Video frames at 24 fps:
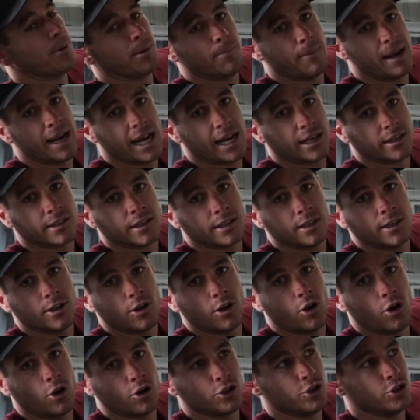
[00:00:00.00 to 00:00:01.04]
a mount
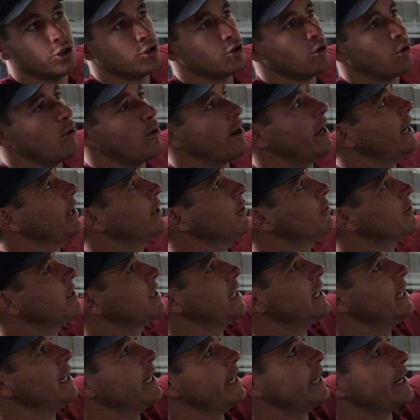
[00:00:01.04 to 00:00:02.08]
on your door handles
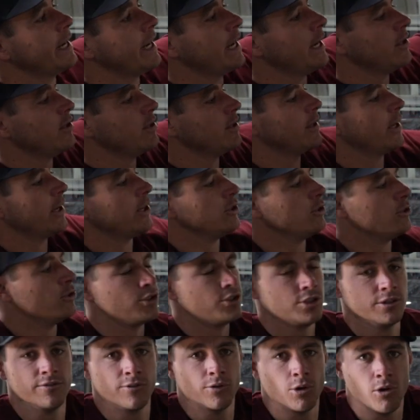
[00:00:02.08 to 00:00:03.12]
here, and they
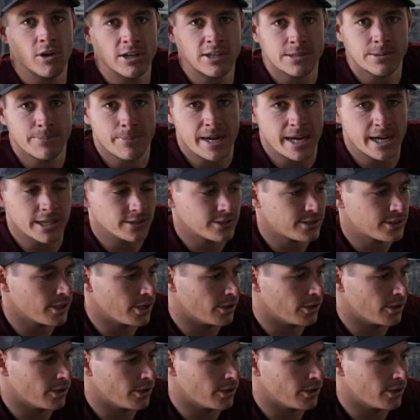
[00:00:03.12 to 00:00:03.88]
use your visor mounts.